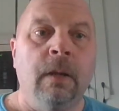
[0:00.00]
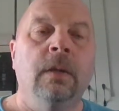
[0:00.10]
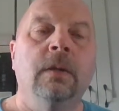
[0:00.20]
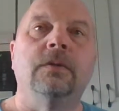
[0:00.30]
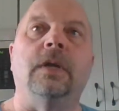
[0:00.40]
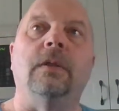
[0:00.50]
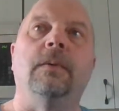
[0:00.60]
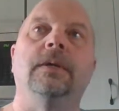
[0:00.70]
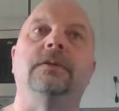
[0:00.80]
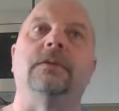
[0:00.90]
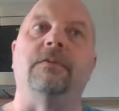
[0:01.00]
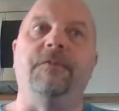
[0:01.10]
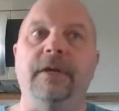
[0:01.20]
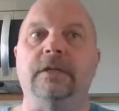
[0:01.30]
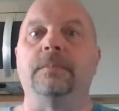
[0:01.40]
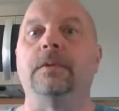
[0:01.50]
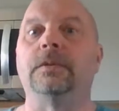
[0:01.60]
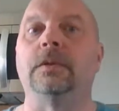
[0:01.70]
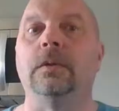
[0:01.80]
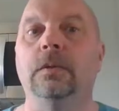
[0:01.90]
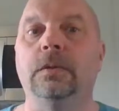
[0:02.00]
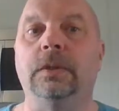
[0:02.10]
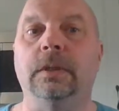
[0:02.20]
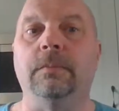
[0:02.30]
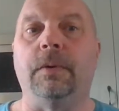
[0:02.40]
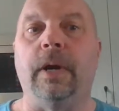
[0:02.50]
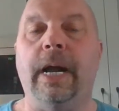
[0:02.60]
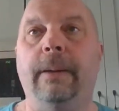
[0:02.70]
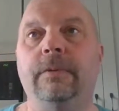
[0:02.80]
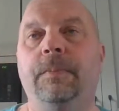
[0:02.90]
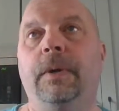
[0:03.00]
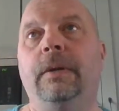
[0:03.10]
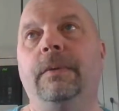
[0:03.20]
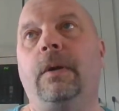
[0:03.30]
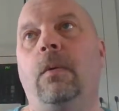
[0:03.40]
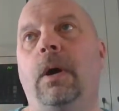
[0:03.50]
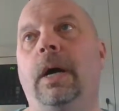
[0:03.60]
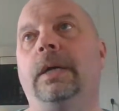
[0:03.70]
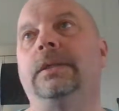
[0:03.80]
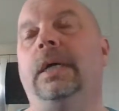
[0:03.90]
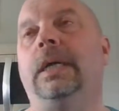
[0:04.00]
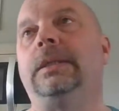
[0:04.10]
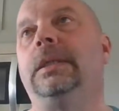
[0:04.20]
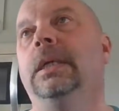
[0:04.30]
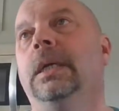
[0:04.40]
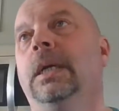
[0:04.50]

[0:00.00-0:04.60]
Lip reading: So in other words, there's a feasible solution perhaps, but it requires us